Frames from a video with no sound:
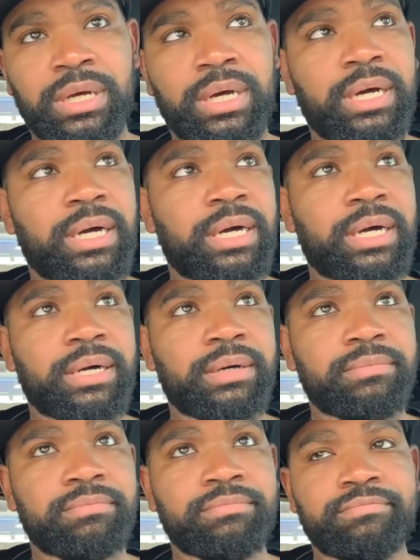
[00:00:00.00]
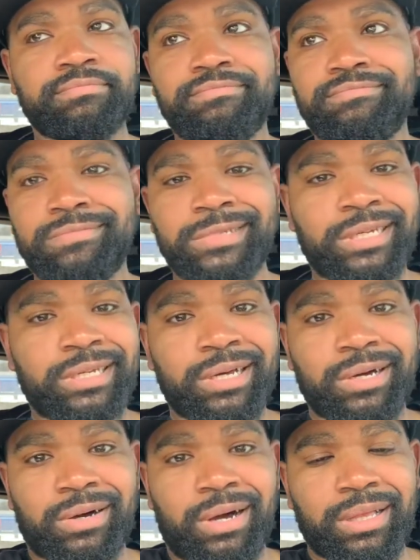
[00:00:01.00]
There's
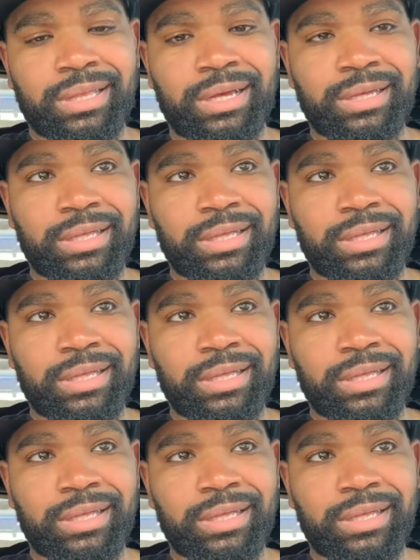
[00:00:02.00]
no